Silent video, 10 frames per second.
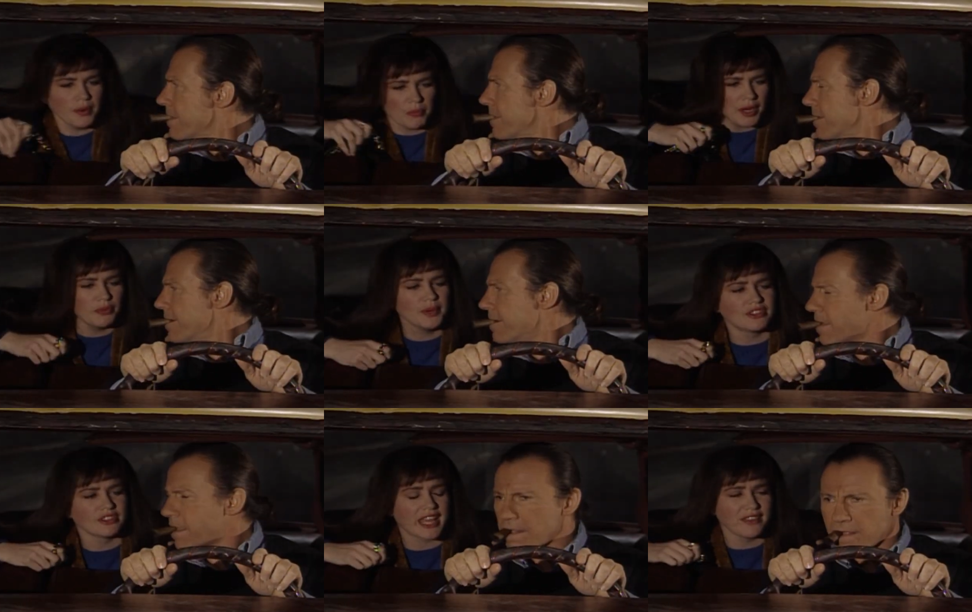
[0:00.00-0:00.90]
Speaker 1: What, what if we
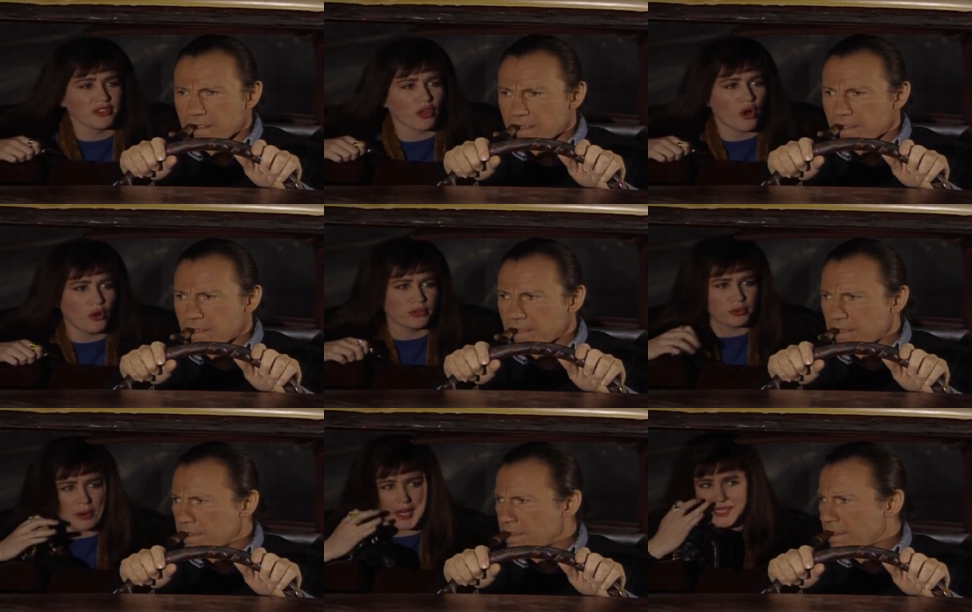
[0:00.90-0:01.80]
just gave you the whole
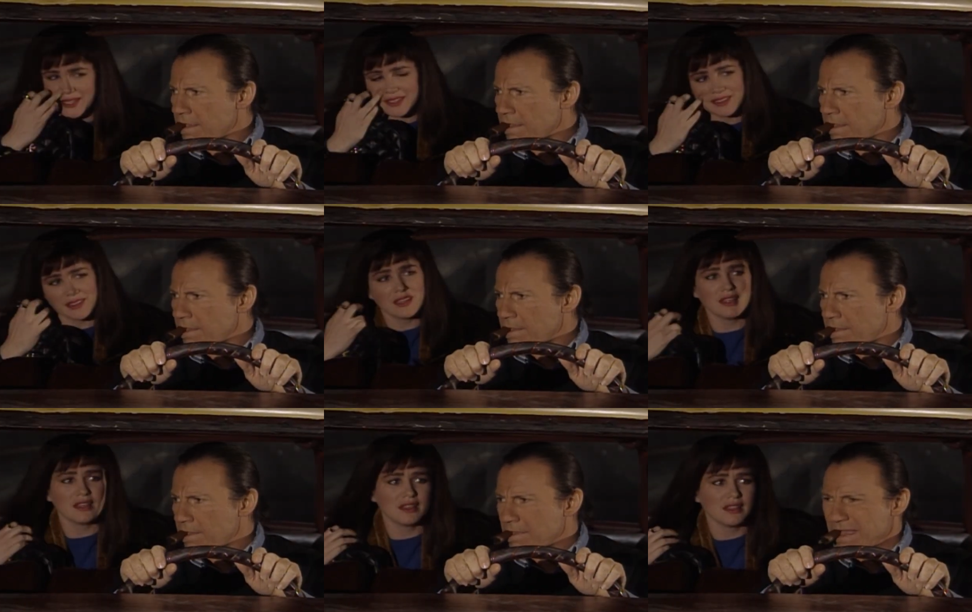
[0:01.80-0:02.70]
20?
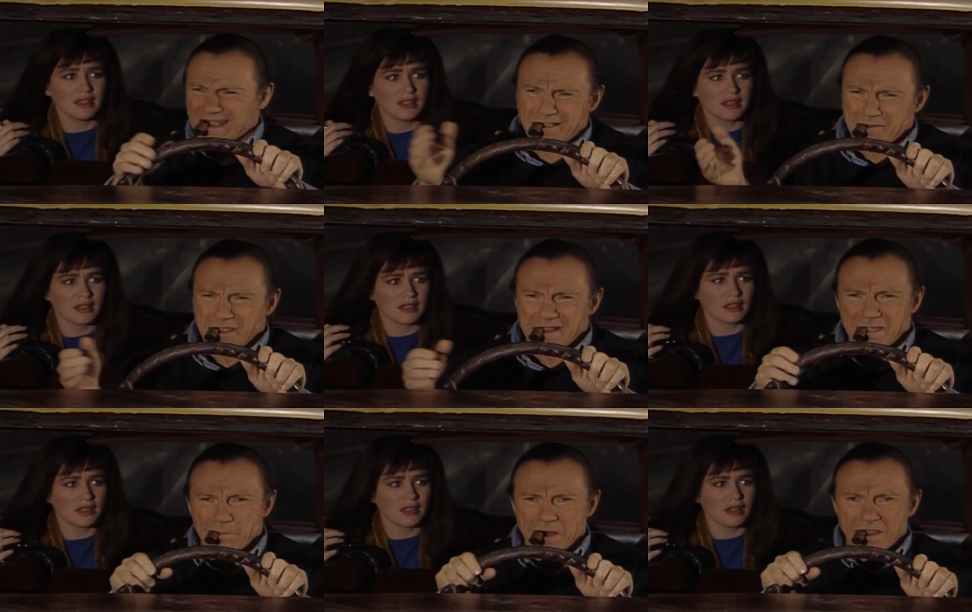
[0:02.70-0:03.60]
Speaker 2: I couldn't take
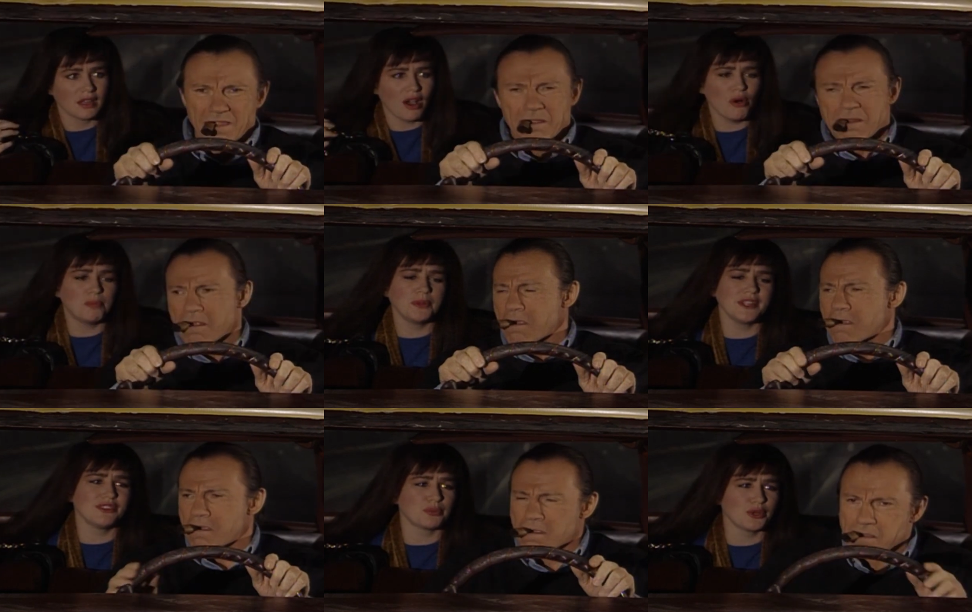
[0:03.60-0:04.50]
that money.
Speaker 1: Oh,
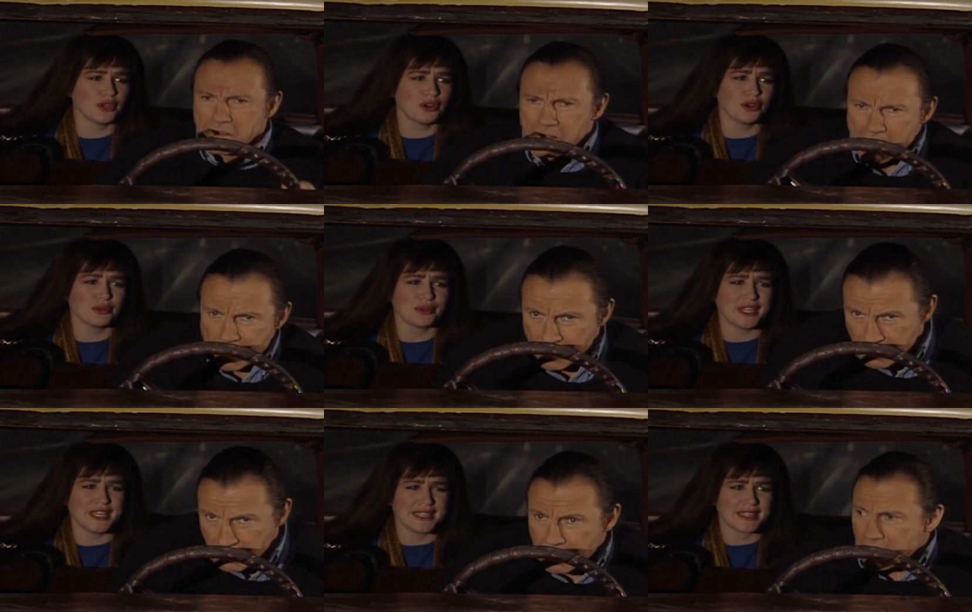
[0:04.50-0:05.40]
please, we're in a
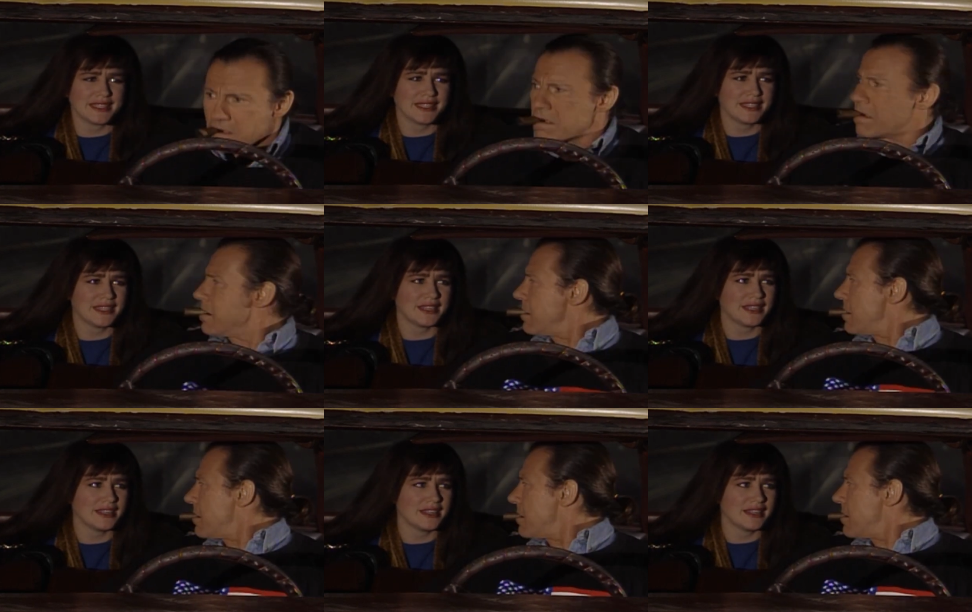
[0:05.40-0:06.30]
hurry.
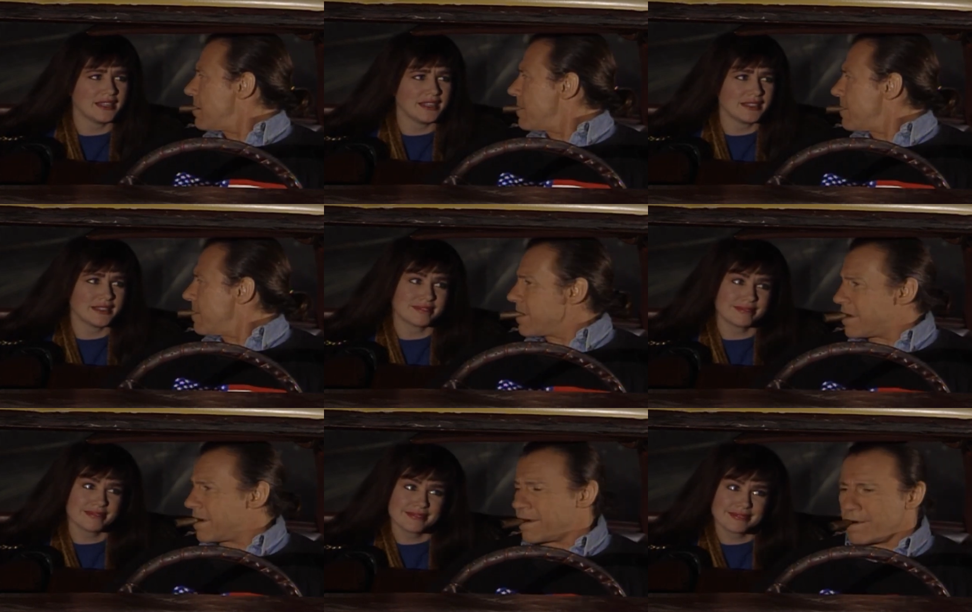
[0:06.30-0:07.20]

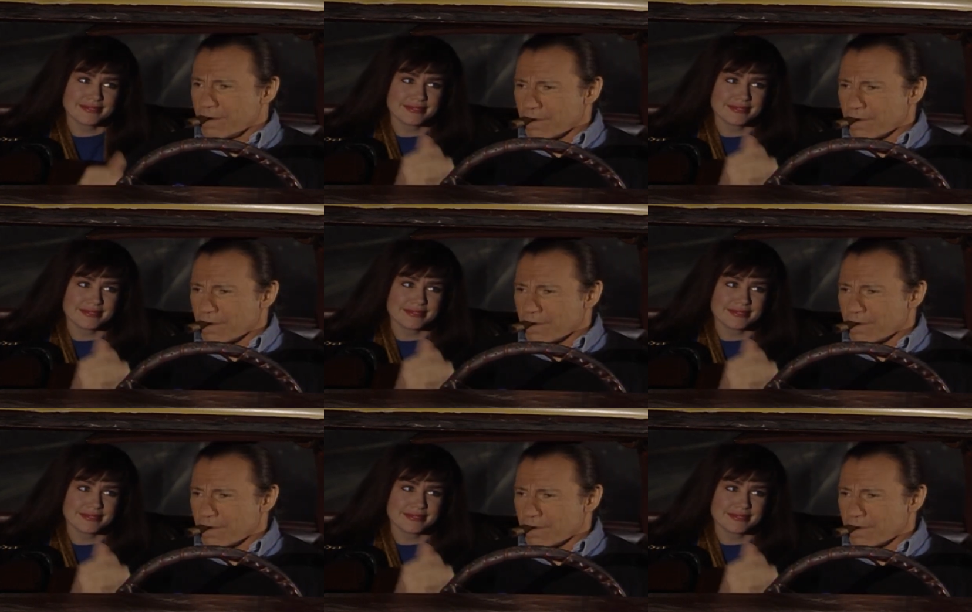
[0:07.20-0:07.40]
Speaker 2: Uh,